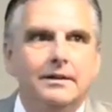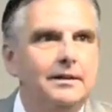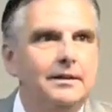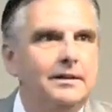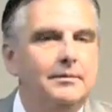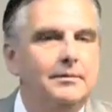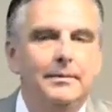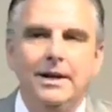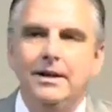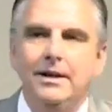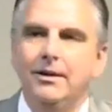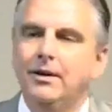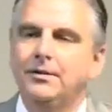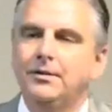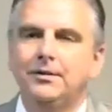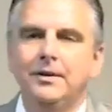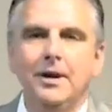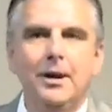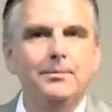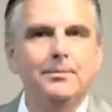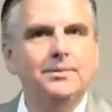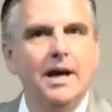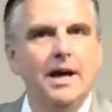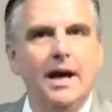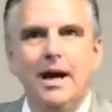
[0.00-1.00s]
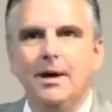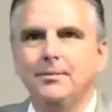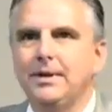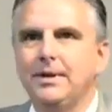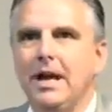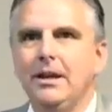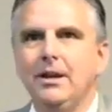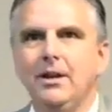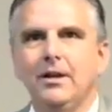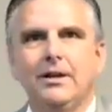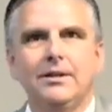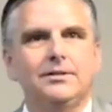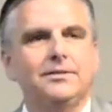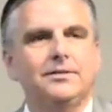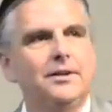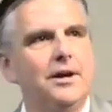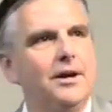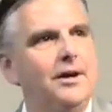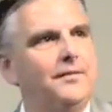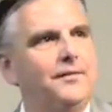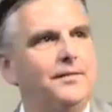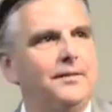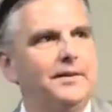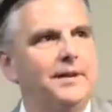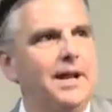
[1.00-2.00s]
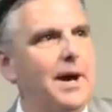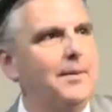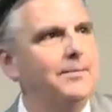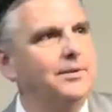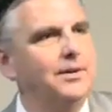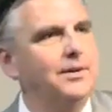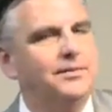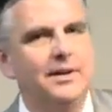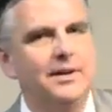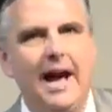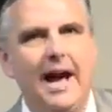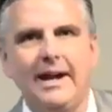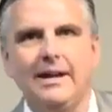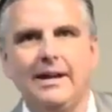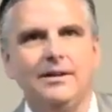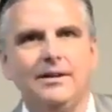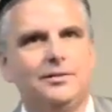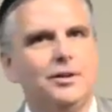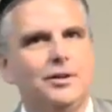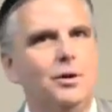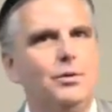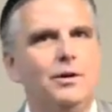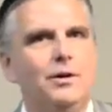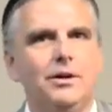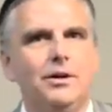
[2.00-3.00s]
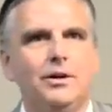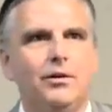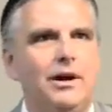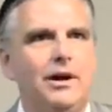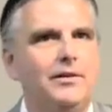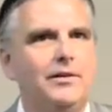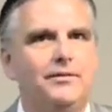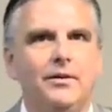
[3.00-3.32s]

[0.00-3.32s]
Man, there's sometimes I look at stuff and I'm just, I get so ungrateful.